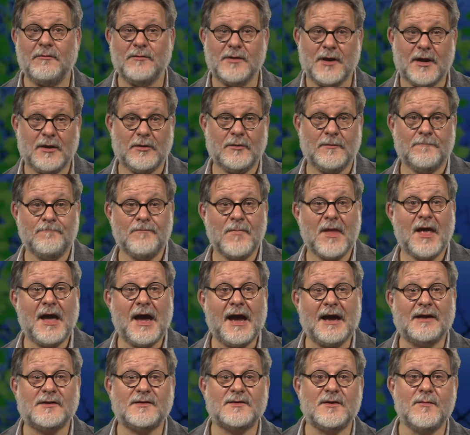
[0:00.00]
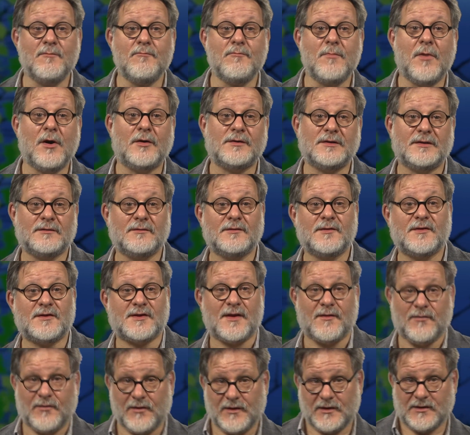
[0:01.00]
know as the modern
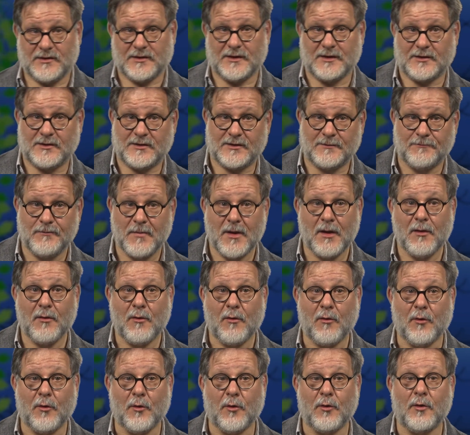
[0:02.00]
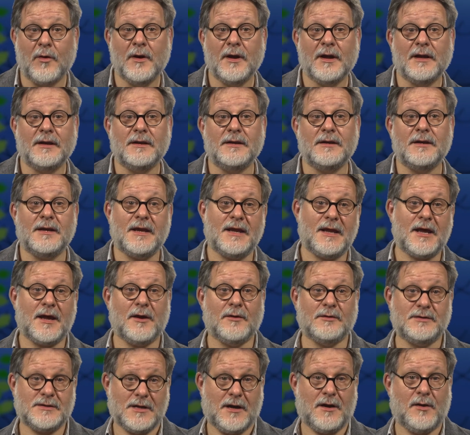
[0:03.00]
synthesis, or
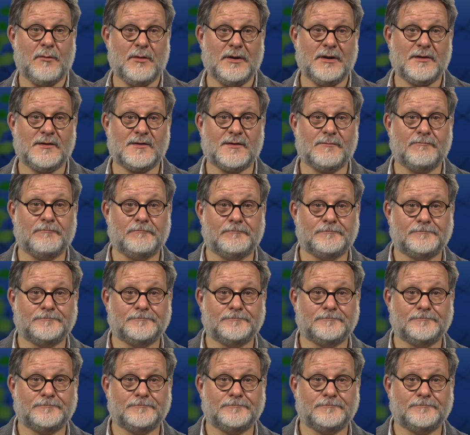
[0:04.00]
neo-Darwinism.